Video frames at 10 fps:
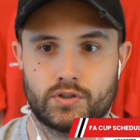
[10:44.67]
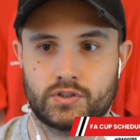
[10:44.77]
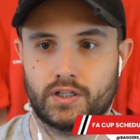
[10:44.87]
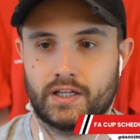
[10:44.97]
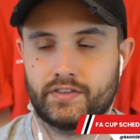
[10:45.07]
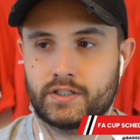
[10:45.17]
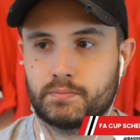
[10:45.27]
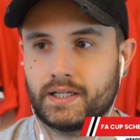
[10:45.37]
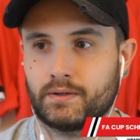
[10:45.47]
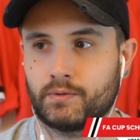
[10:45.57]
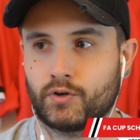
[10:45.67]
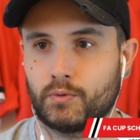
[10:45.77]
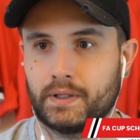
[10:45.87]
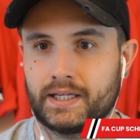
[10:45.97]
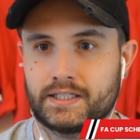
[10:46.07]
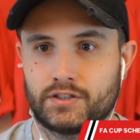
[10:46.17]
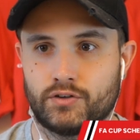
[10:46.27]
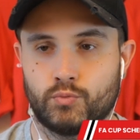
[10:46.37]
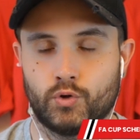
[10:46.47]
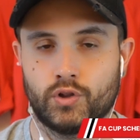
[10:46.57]
It's not like these play, we've got players that
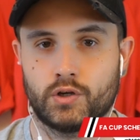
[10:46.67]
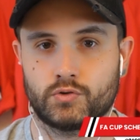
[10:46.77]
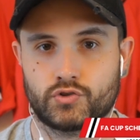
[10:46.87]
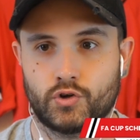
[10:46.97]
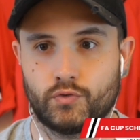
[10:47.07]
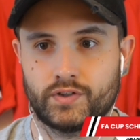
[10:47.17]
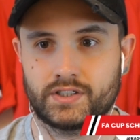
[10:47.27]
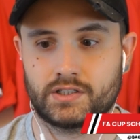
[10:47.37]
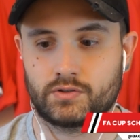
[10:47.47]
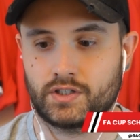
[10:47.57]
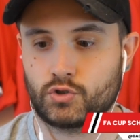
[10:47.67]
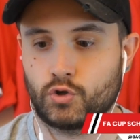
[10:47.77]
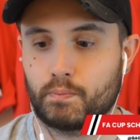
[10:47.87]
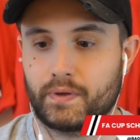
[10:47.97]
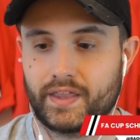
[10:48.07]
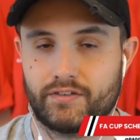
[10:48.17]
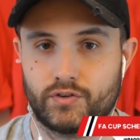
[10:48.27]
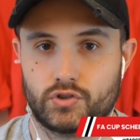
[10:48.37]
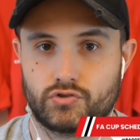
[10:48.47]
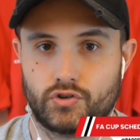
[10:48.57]
have won loads of trophies. This this could be their
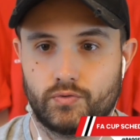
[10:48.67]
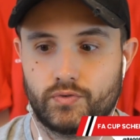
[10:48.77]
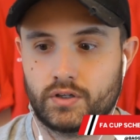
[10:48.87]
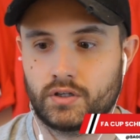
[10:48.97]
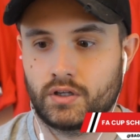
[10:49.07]
first trophy,